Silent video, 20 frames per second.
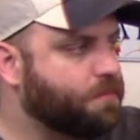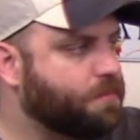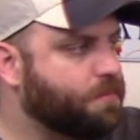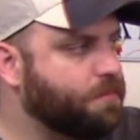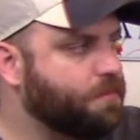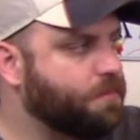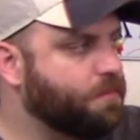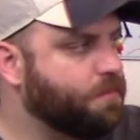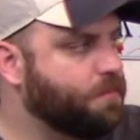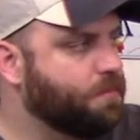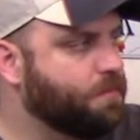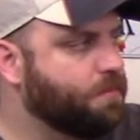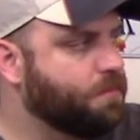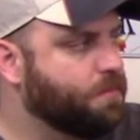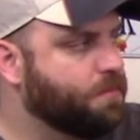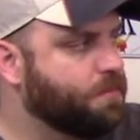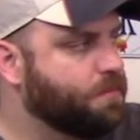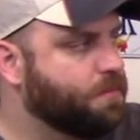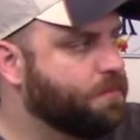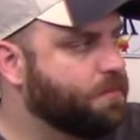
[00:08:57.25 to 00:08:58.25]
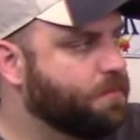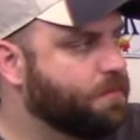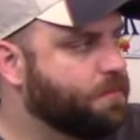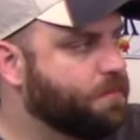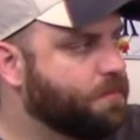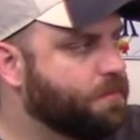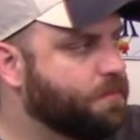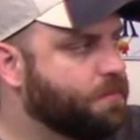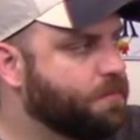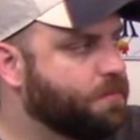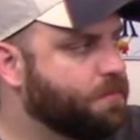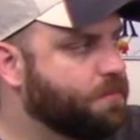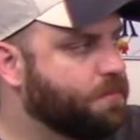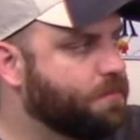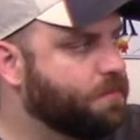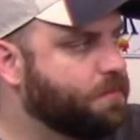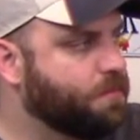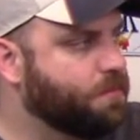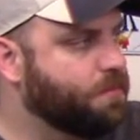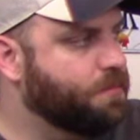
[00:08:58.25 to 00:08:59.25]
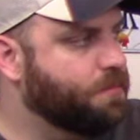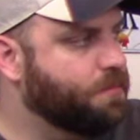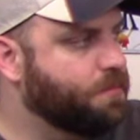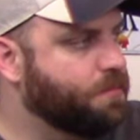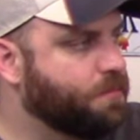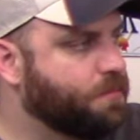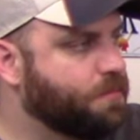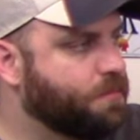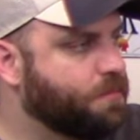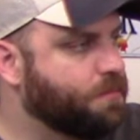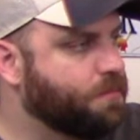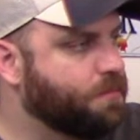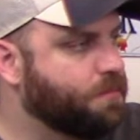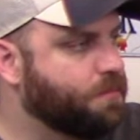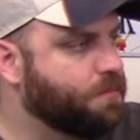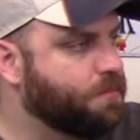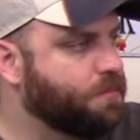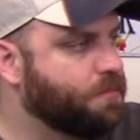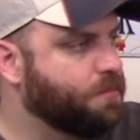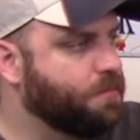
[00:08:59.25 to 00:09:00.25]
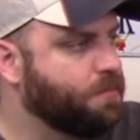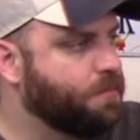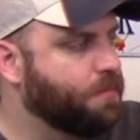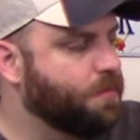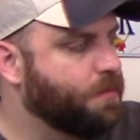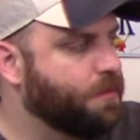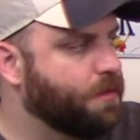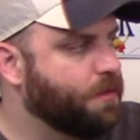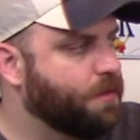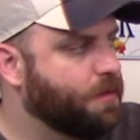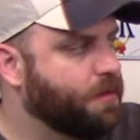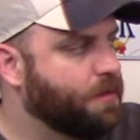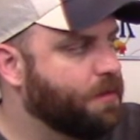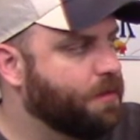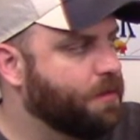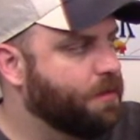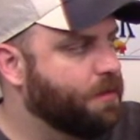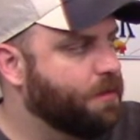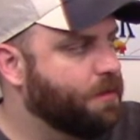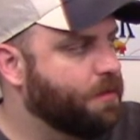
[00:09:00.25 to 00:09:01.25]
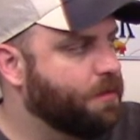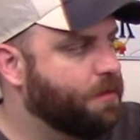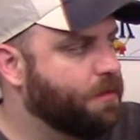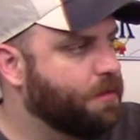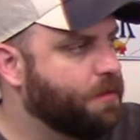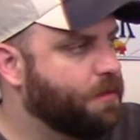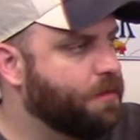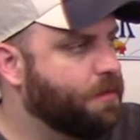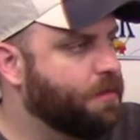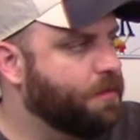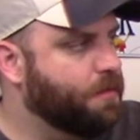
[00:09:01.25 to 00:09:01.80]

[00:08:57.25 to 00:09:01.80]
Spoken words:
(silent)